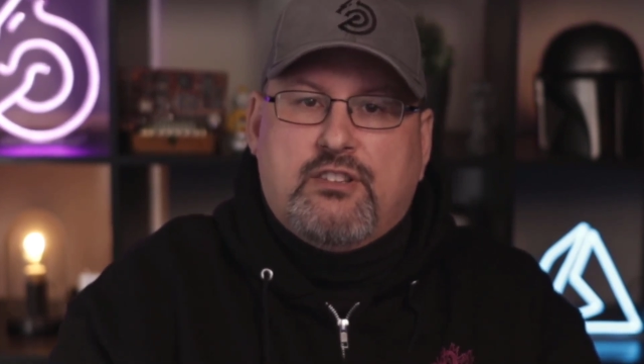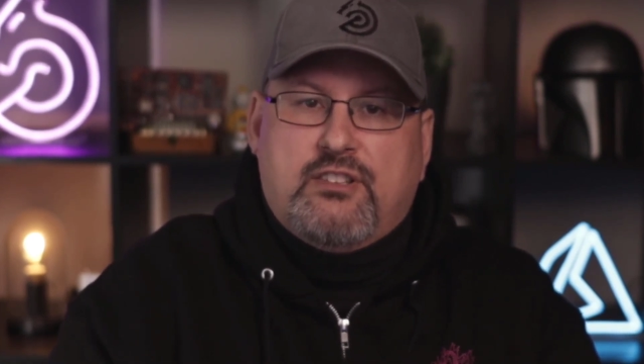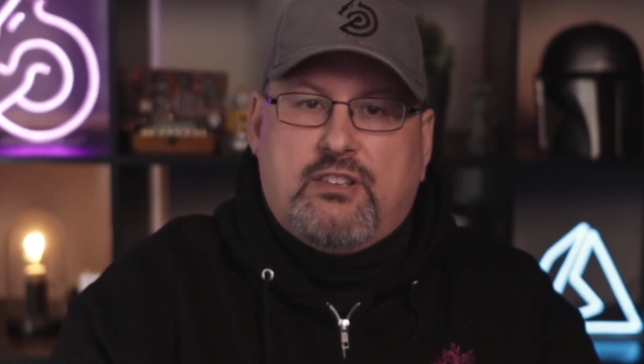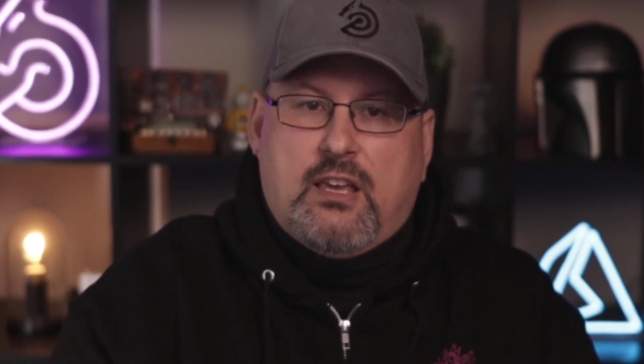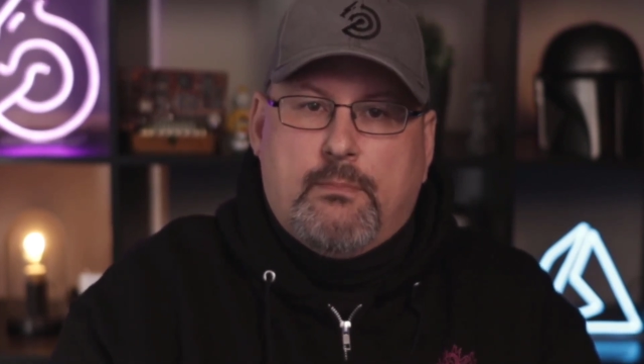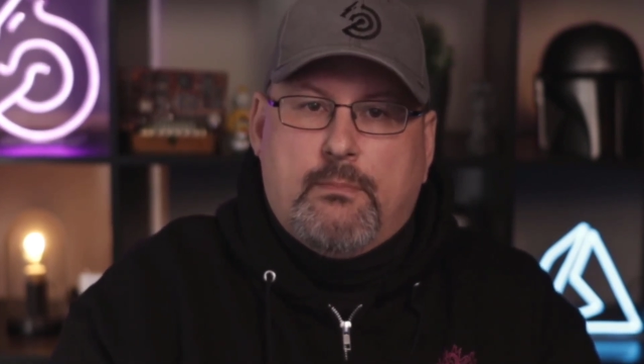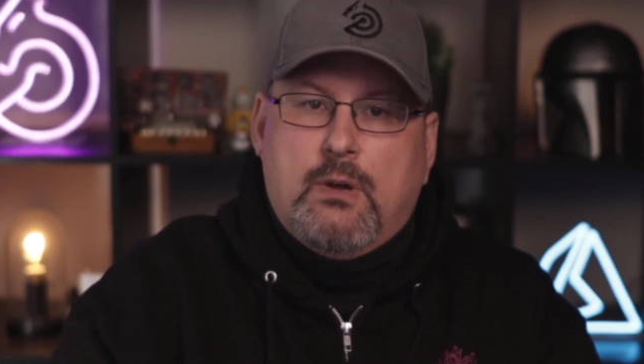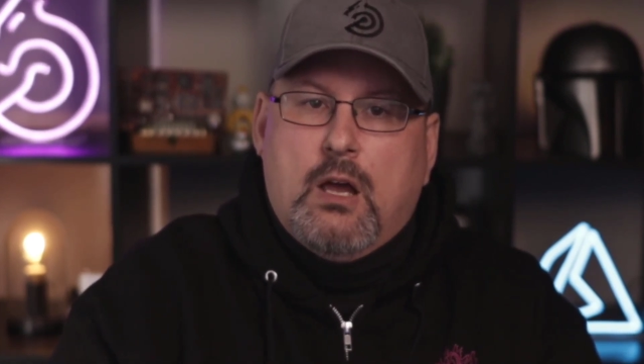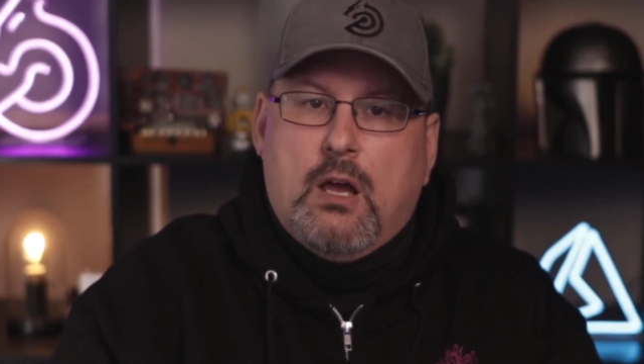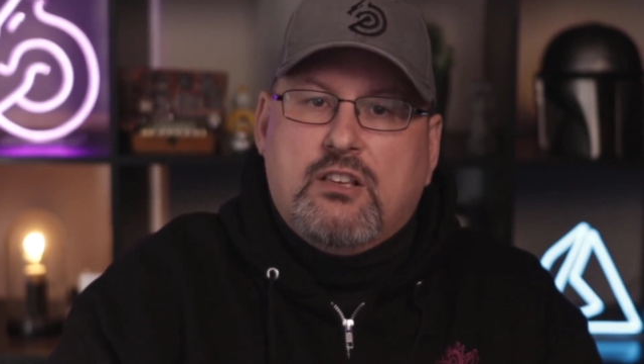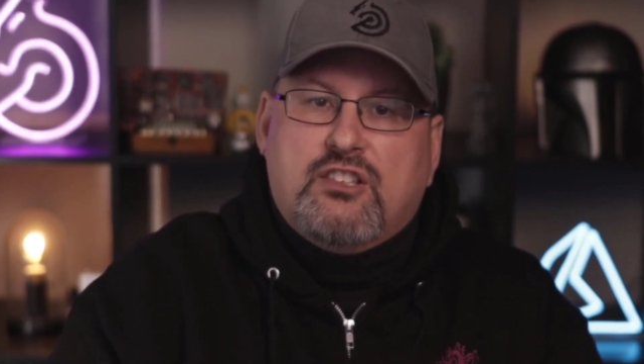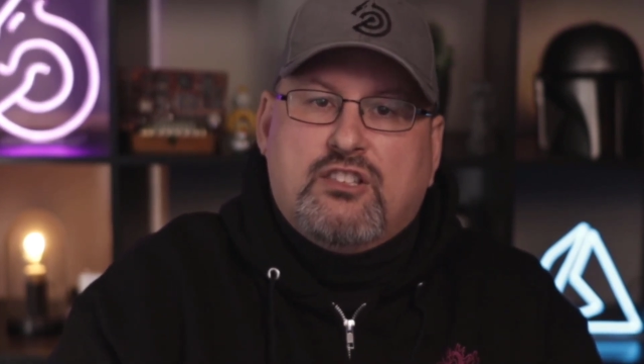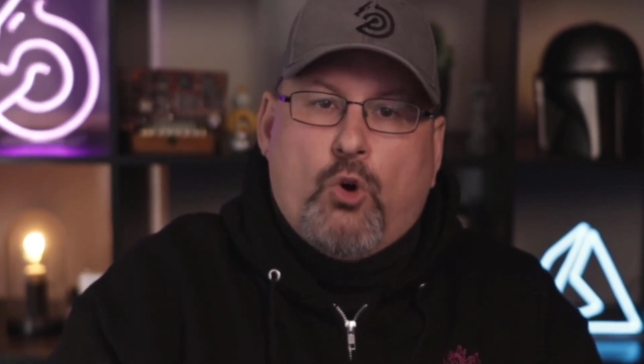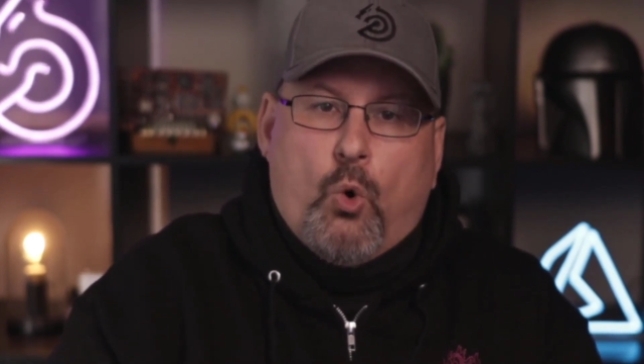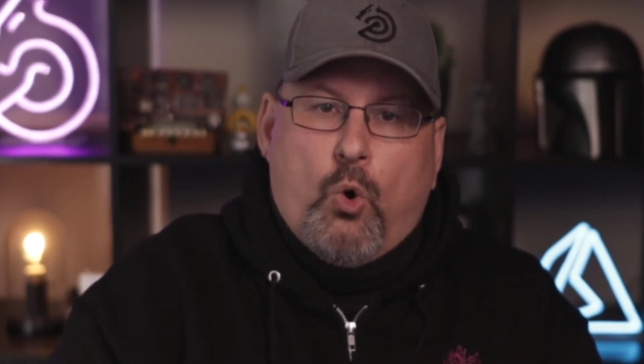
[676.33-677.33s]
SIM,
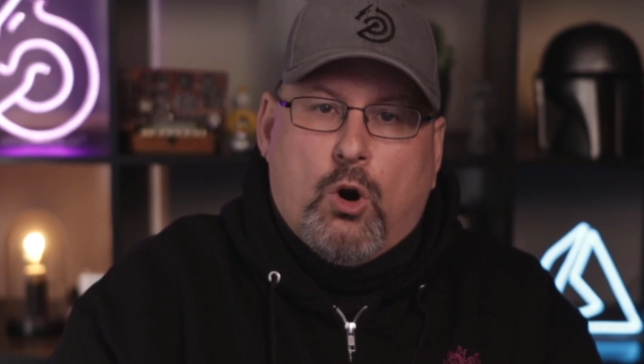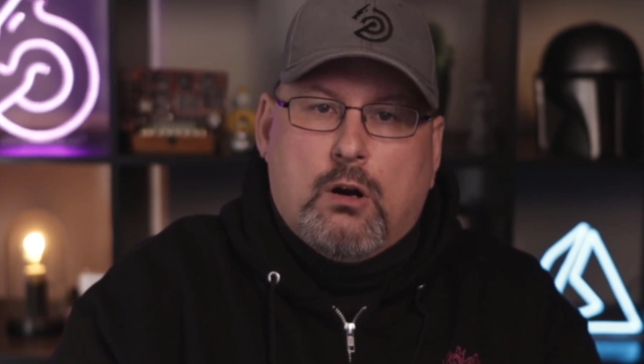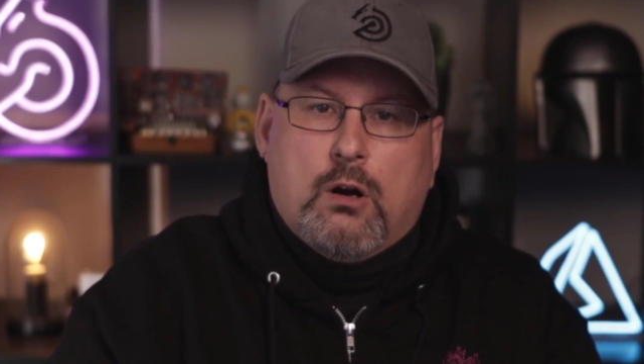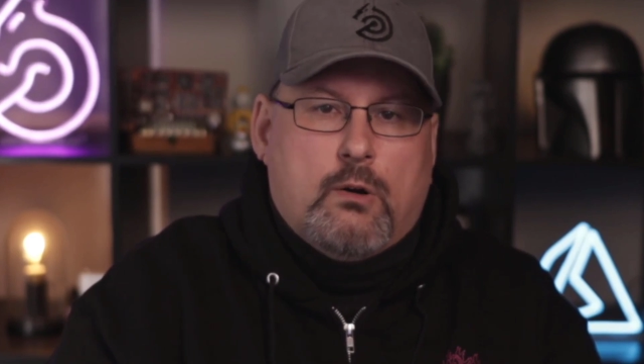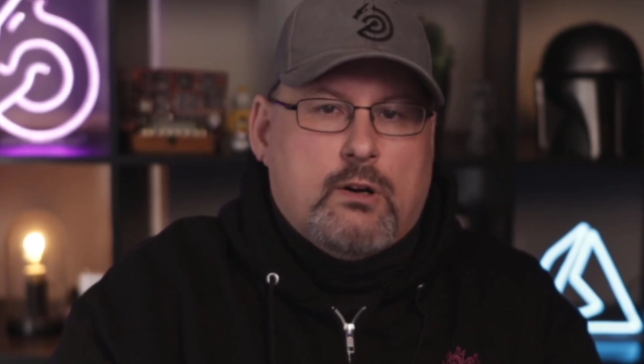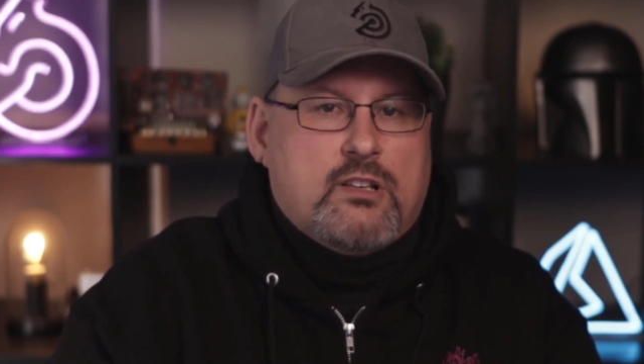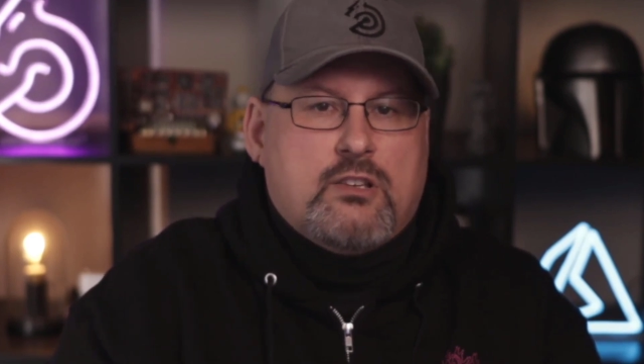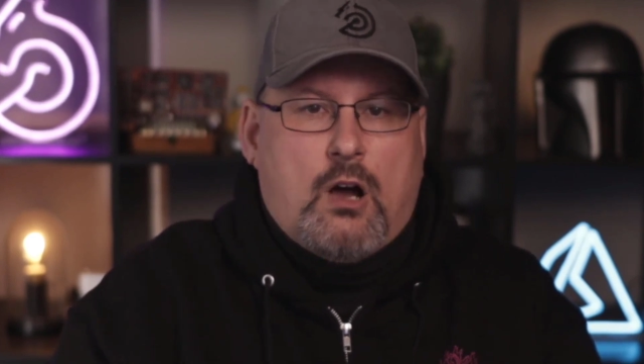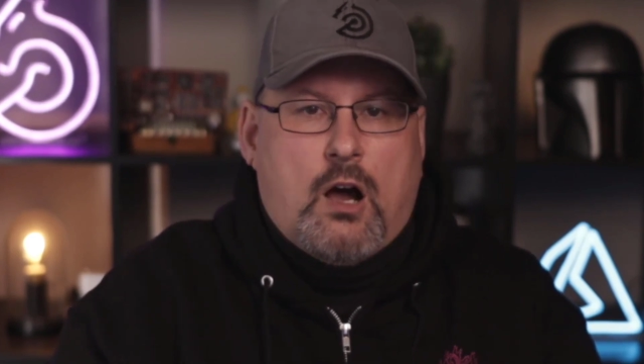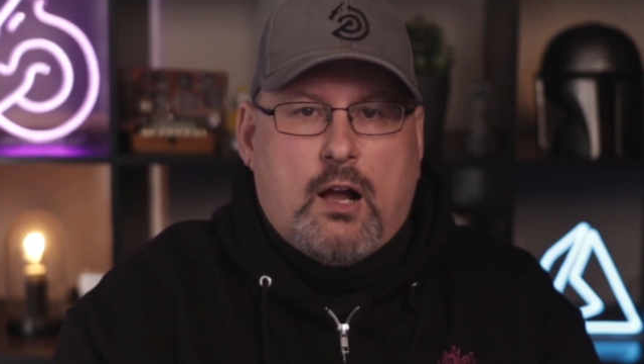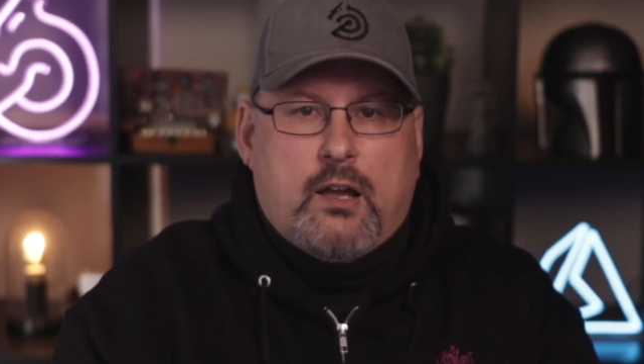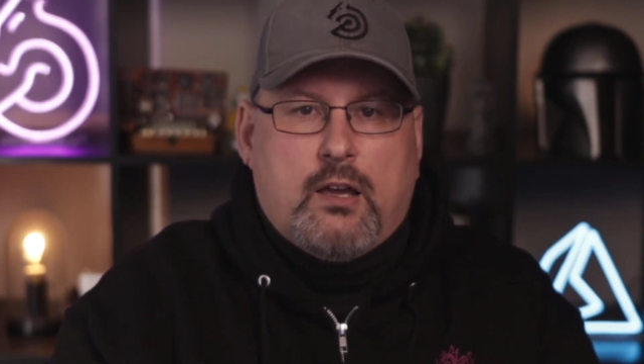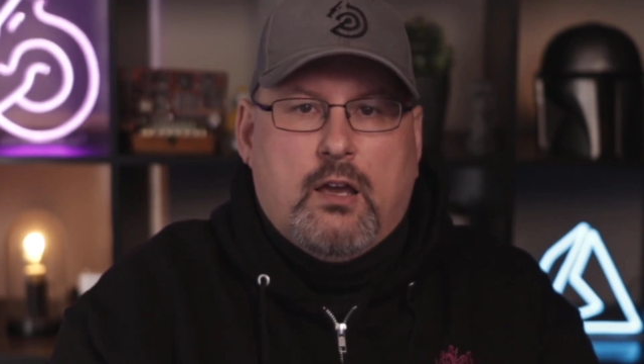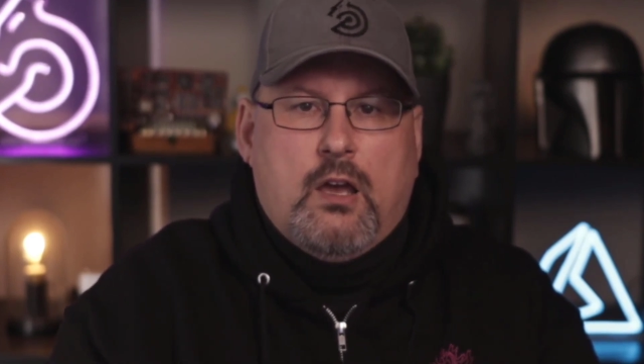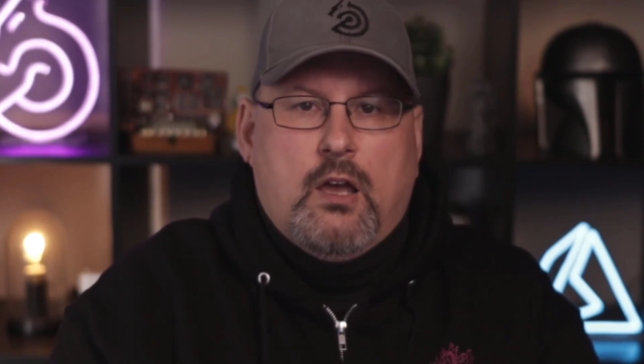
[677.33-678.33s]
SOAR, or
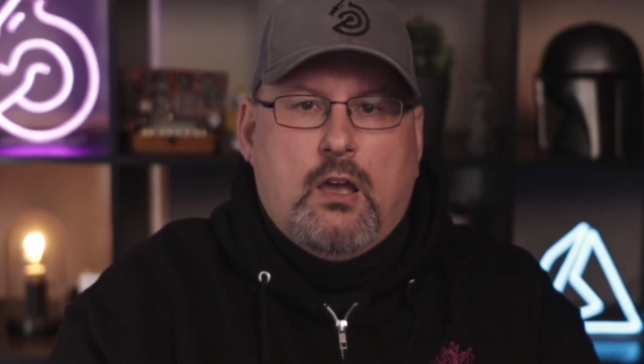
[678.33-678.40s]
SOC.